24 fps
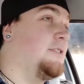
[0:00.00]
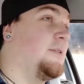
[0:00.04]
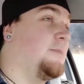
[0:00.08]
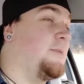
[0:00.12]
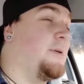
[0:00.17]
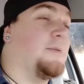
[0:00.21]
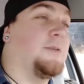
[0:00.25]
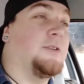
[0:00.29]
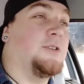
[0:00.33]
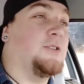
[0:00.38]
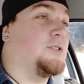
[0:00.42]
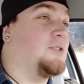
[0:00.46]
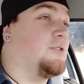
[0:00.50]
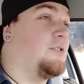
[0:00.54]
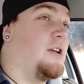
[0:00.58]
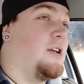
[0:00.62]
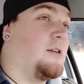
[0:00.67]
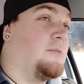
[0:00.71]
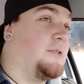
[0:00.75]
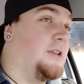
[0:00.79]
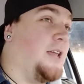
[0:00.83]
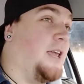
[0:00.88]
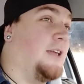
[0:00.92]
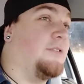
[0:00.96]
I probably just look like
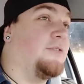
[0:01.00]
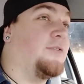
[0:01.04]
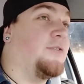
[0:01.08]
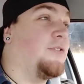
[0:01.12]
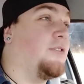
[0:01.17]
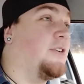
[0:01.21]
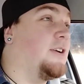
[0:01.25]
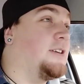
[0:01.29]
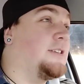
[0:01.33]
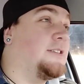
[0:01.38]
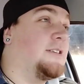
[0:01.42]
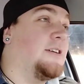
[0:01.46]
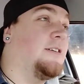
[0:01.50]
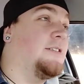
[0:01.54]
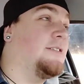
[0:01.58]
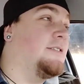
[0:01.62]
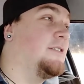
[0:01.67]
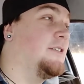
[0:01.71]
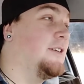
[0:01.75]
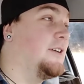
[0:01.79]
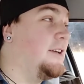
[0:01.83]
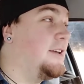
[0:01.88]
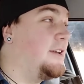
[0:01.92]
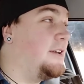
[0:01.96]
I'm on hand free, so
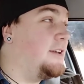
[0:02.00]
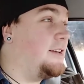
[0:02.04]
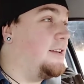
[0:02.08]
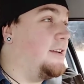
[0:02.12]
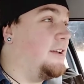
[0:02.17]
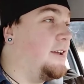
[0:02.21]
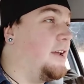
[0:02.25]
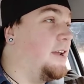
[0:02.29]
you know,